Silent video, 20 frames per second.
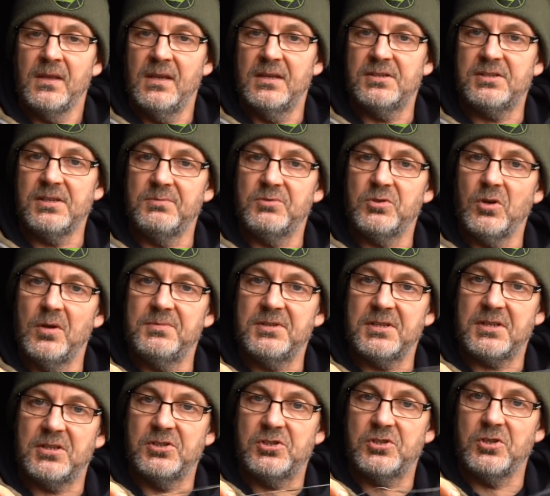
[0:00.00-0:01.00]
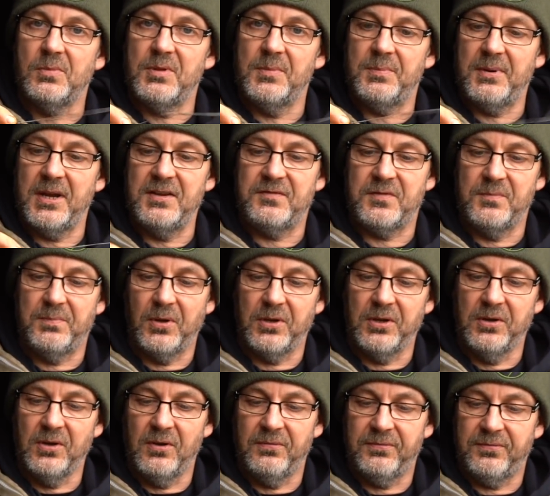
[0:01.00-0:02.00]
sometimes that can stop the bead from
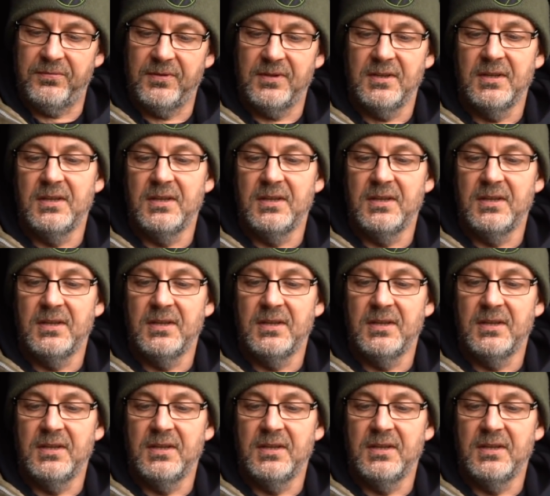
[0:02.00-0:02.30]
pulling off.